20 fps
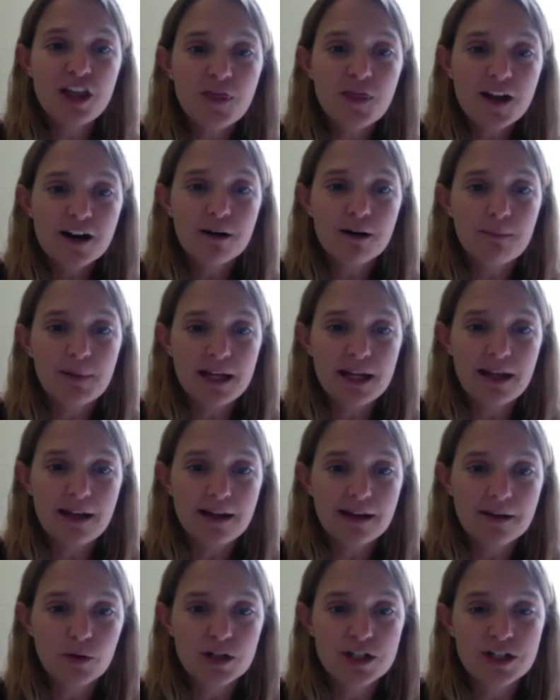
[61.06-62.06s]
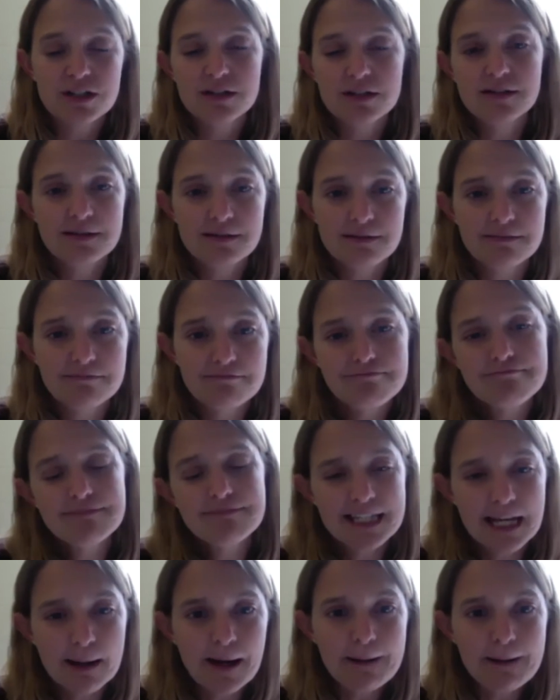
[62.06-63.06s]
therapy which is
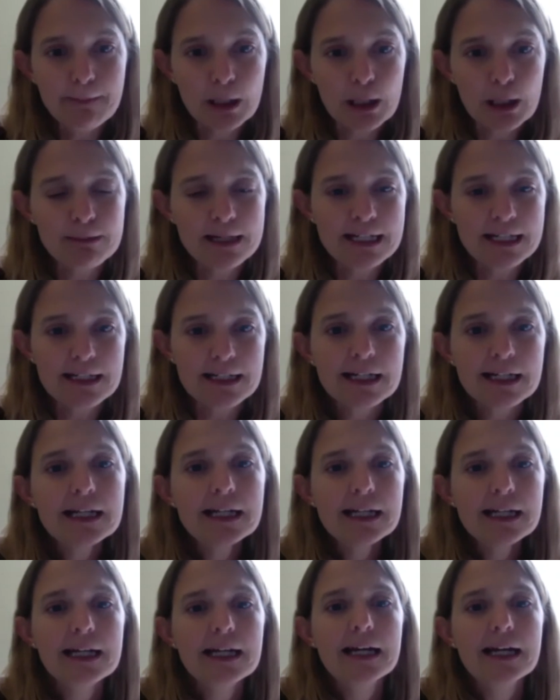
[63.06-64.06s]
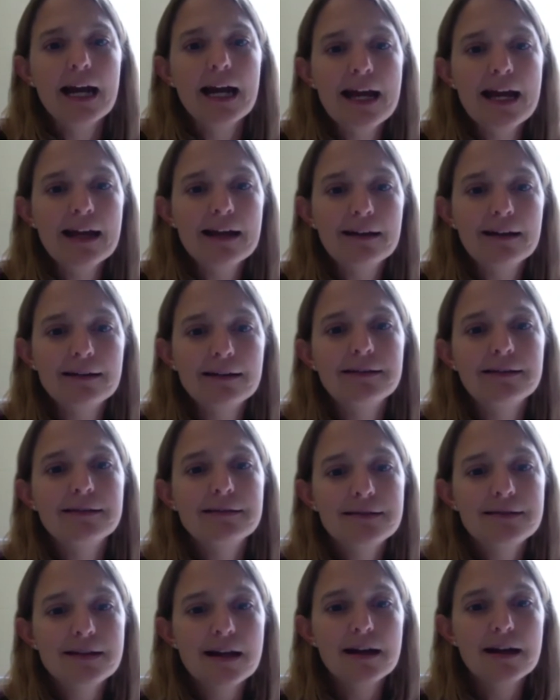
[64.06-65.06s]
semi-permanent and
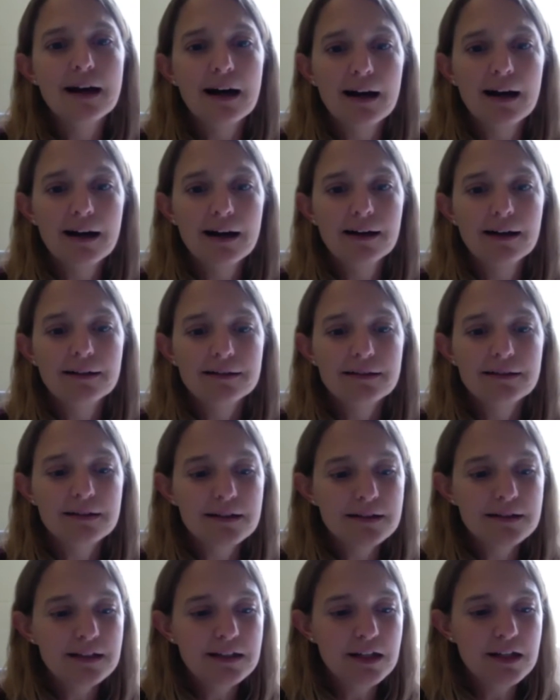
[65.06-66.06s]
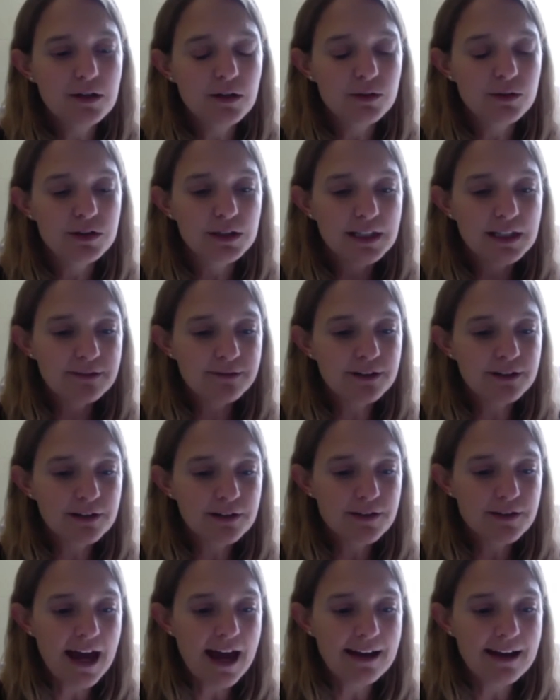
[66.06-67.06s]
uh, you know
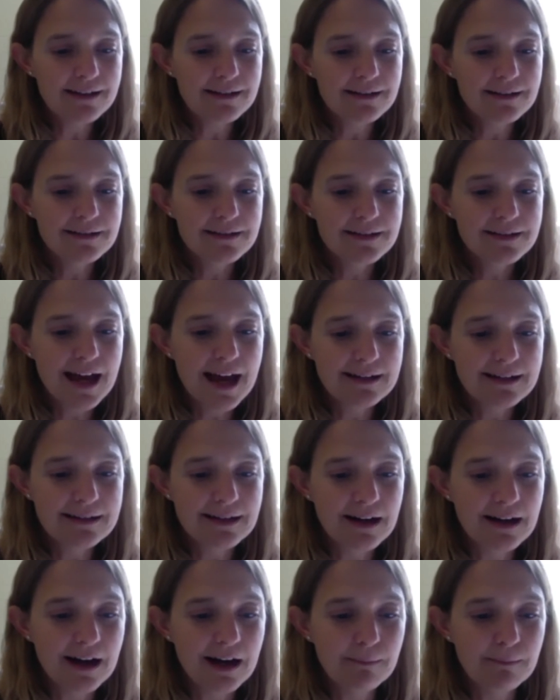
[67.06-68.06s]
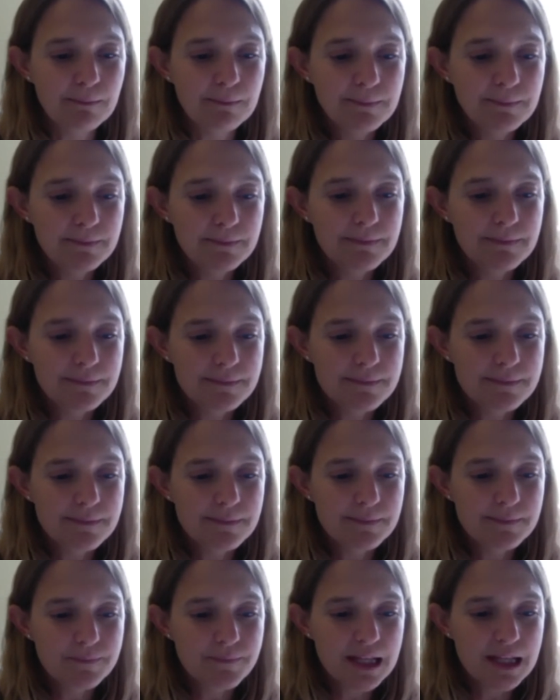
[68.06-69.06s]
deliver that that um,
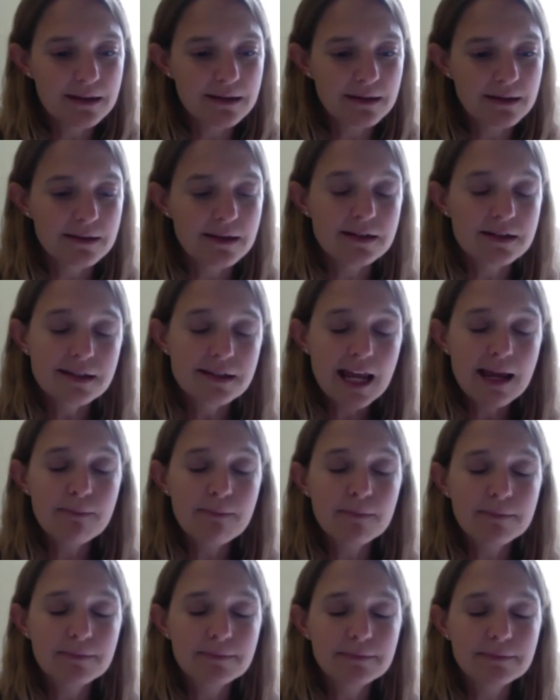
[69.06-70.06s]
the same